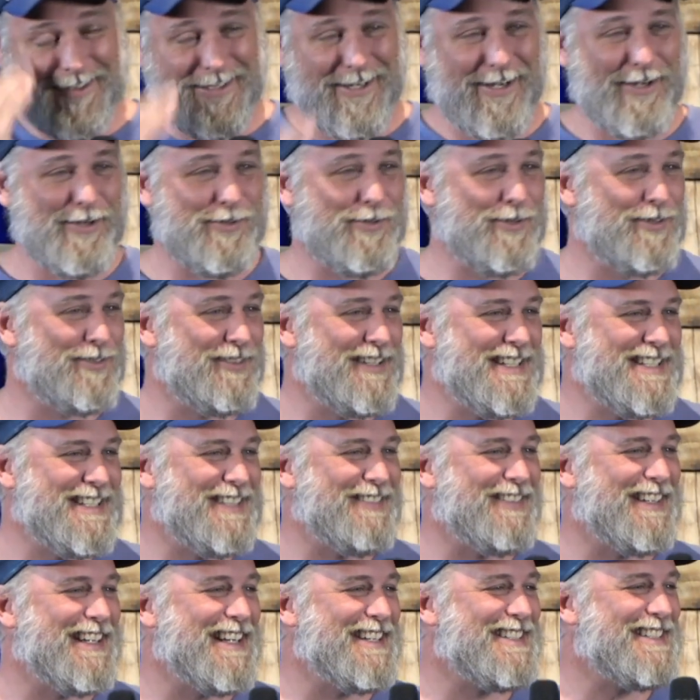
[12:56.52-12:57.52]
all the rest
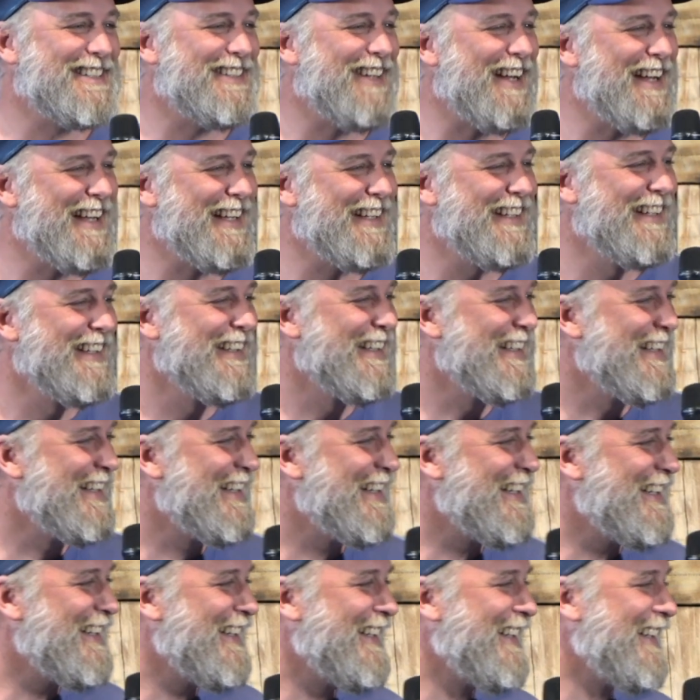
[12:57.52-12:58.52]
of it. It's like
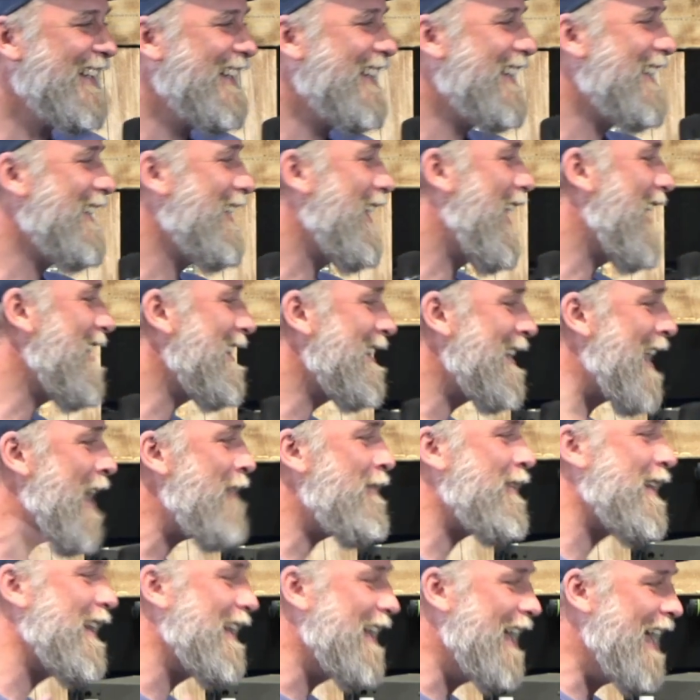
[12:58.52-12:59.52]
I love it.